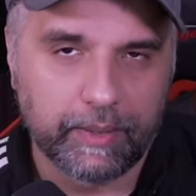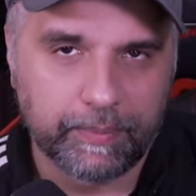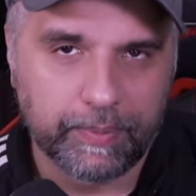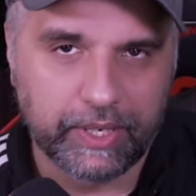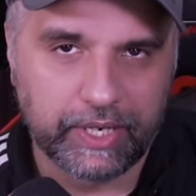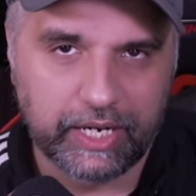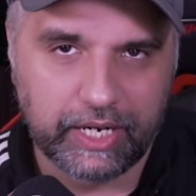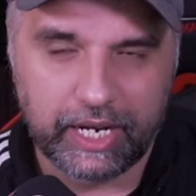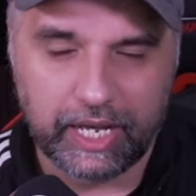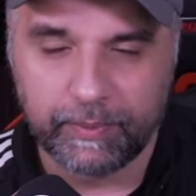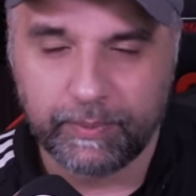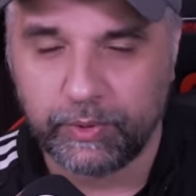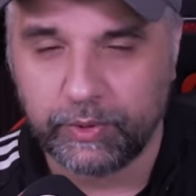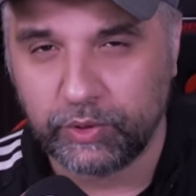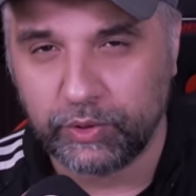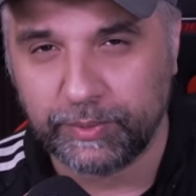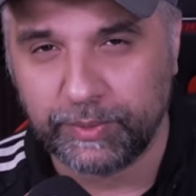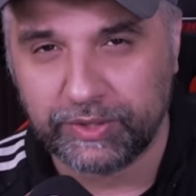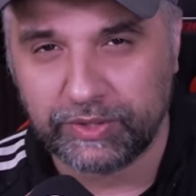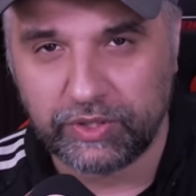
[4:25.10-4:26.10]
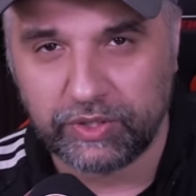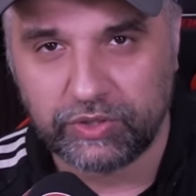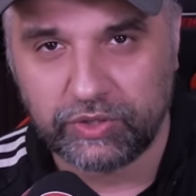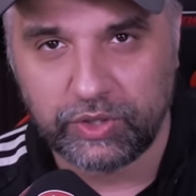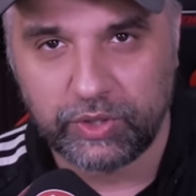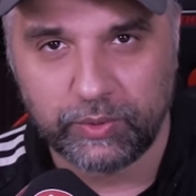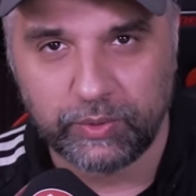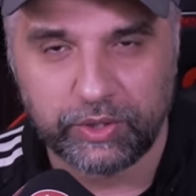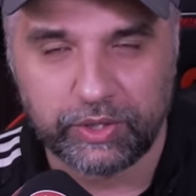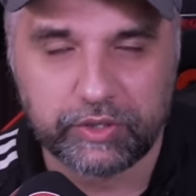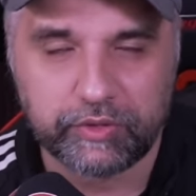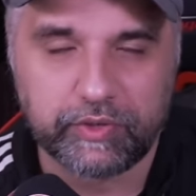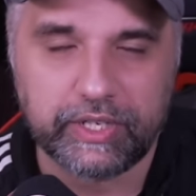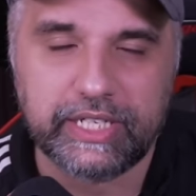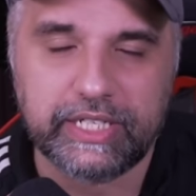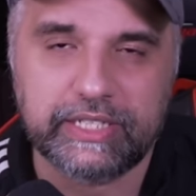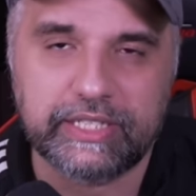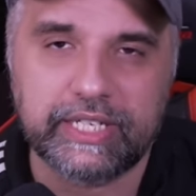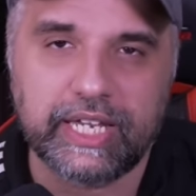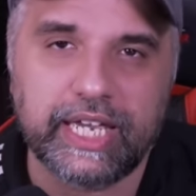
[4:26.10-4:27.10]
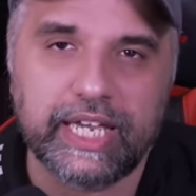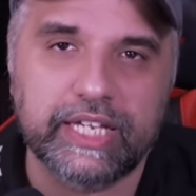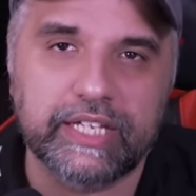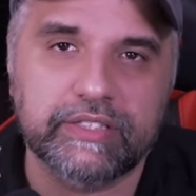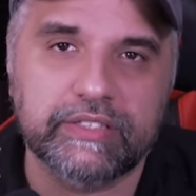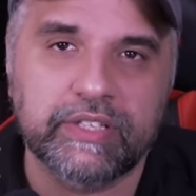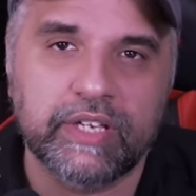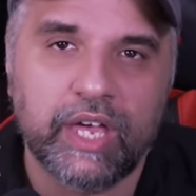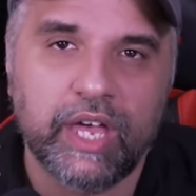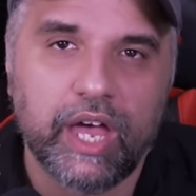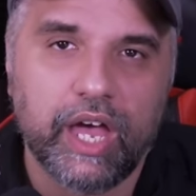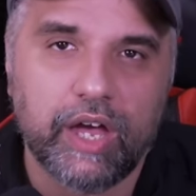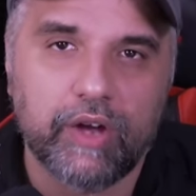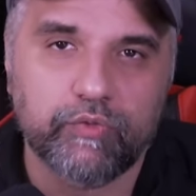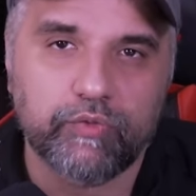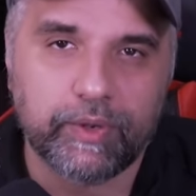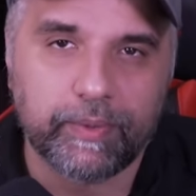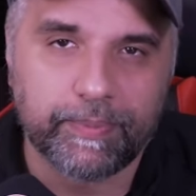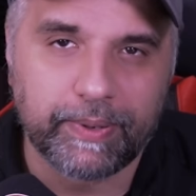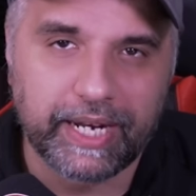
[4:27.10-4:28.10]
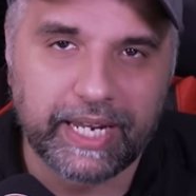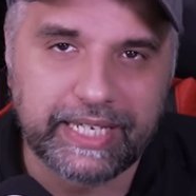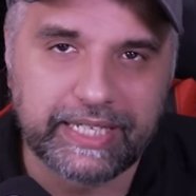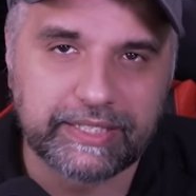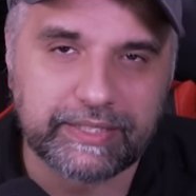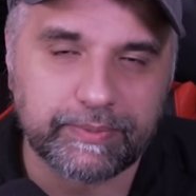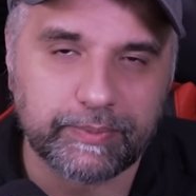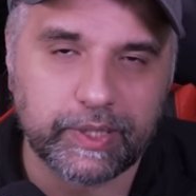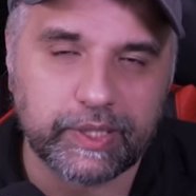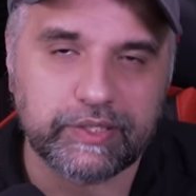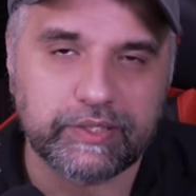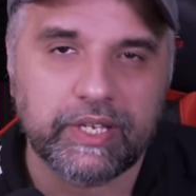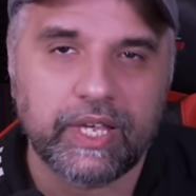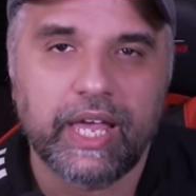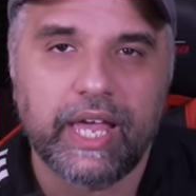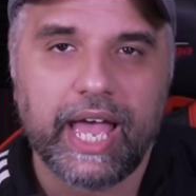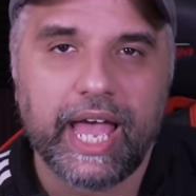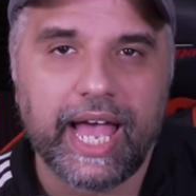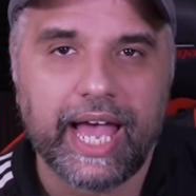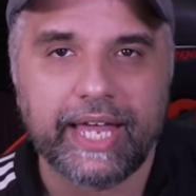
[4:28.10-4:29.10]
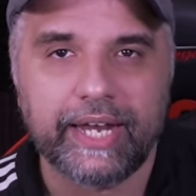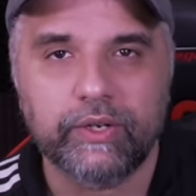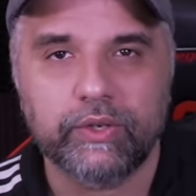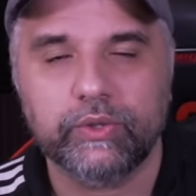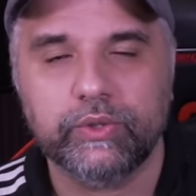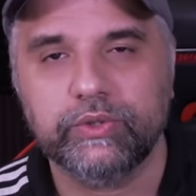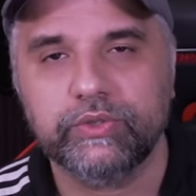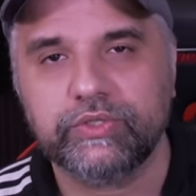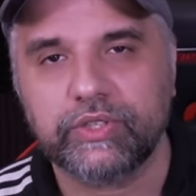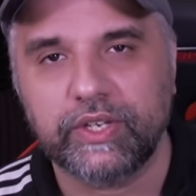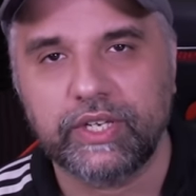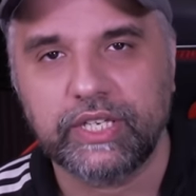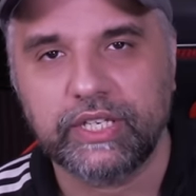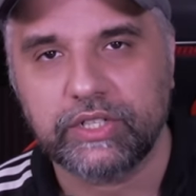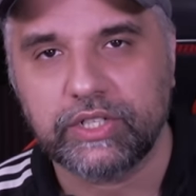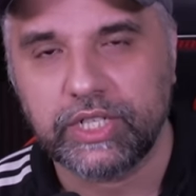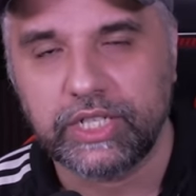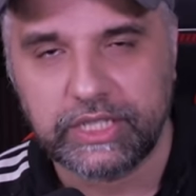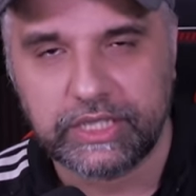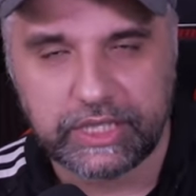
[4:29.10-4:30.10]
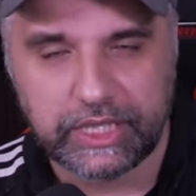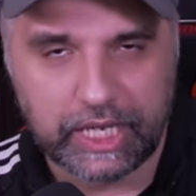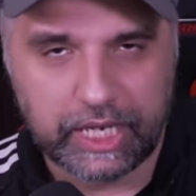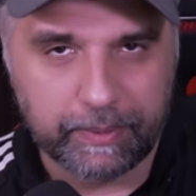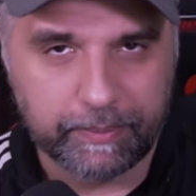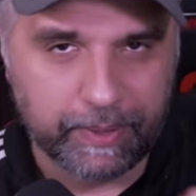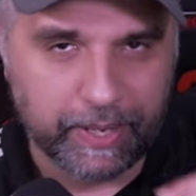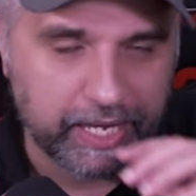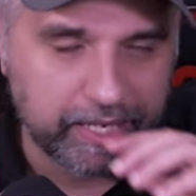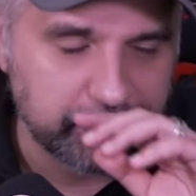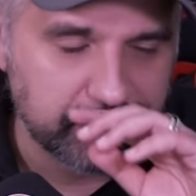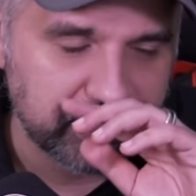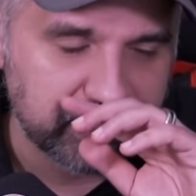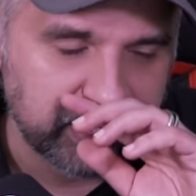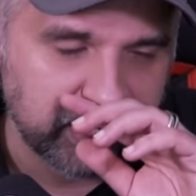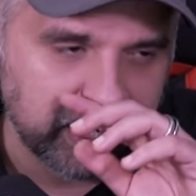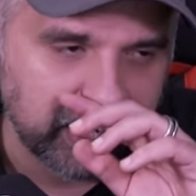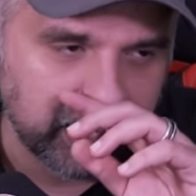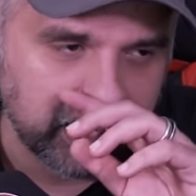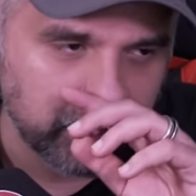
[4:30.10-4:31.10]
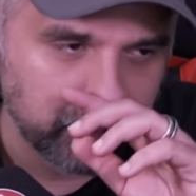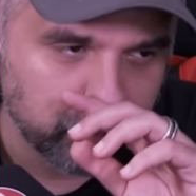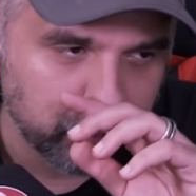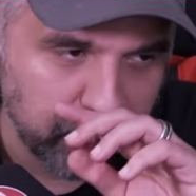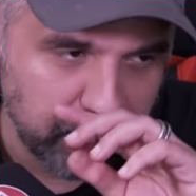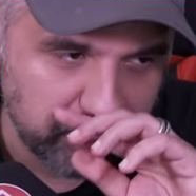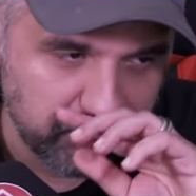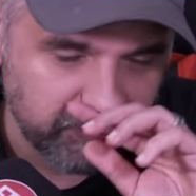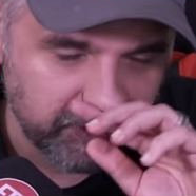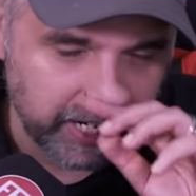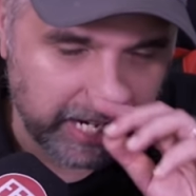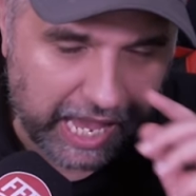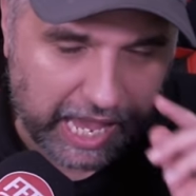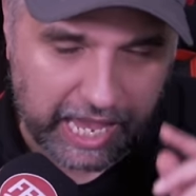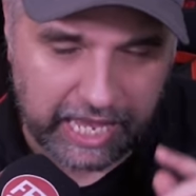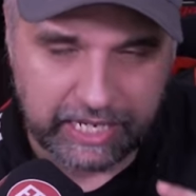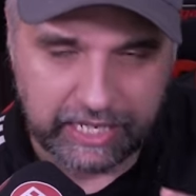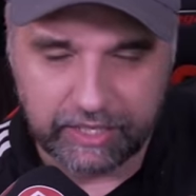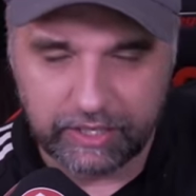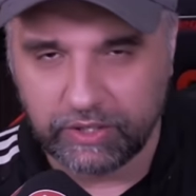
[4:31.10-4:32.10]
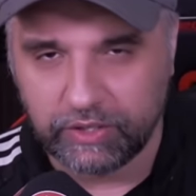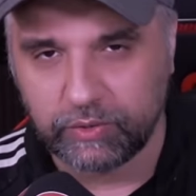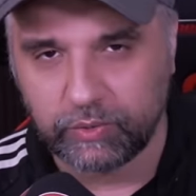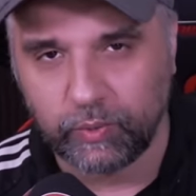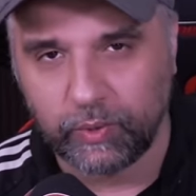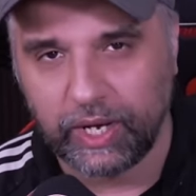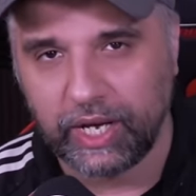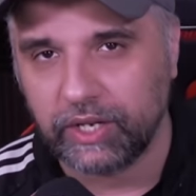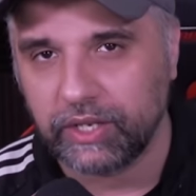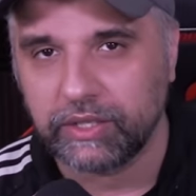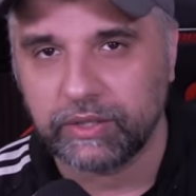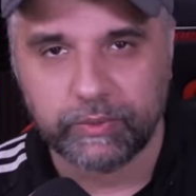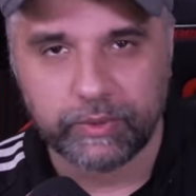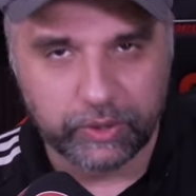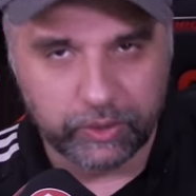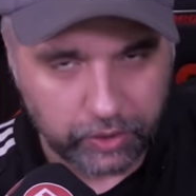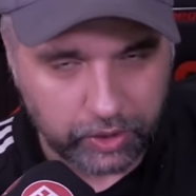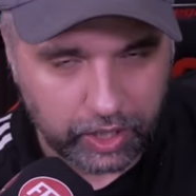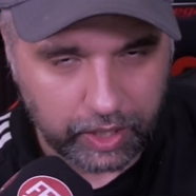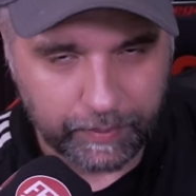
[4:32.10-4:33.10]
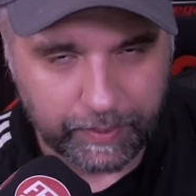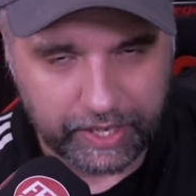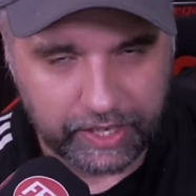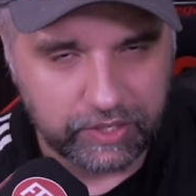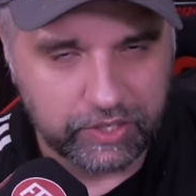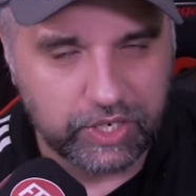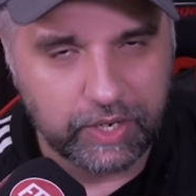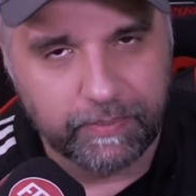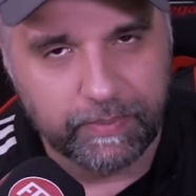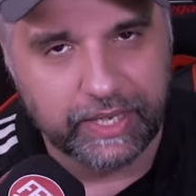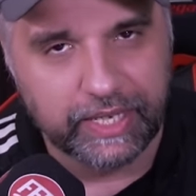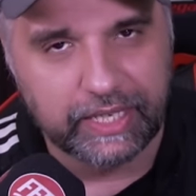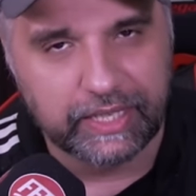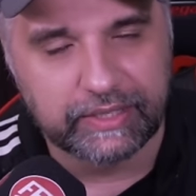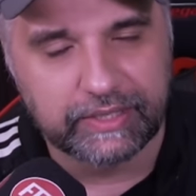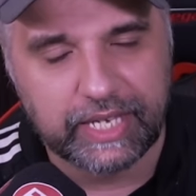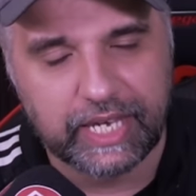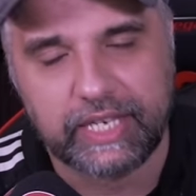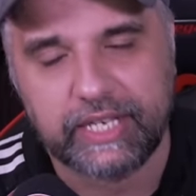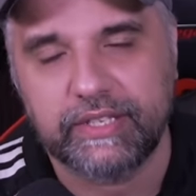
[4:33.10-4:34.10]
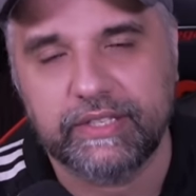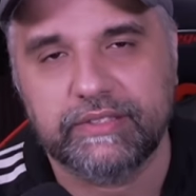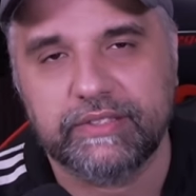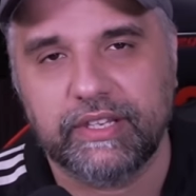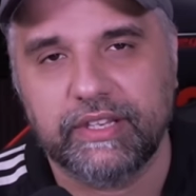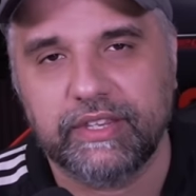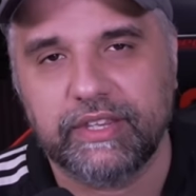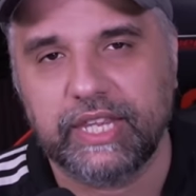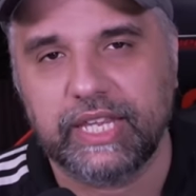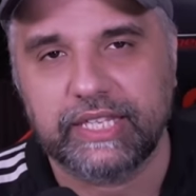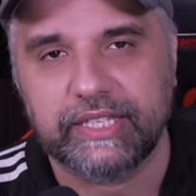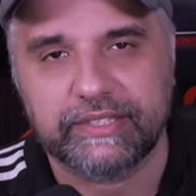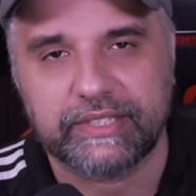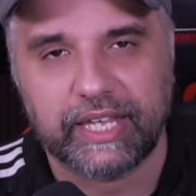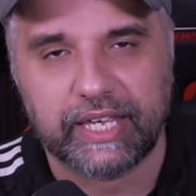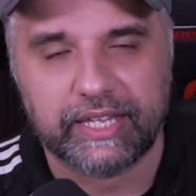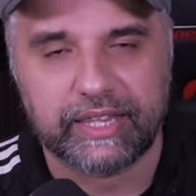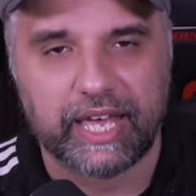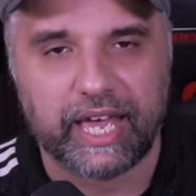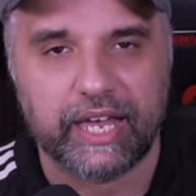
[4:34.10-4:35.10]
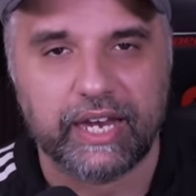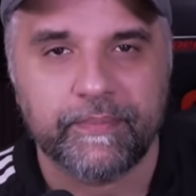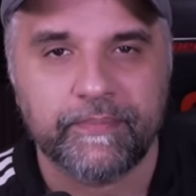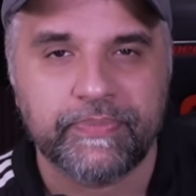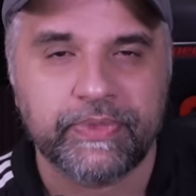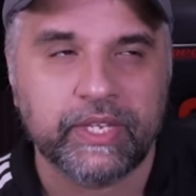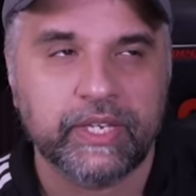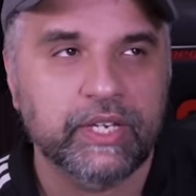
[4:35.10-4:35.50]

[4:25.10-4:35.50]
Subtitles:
put it up with almost a 2 or 3 tiered replacement, and also increase the capacity in the Bridgeford end as well. We all know about the shipping containers and things like that.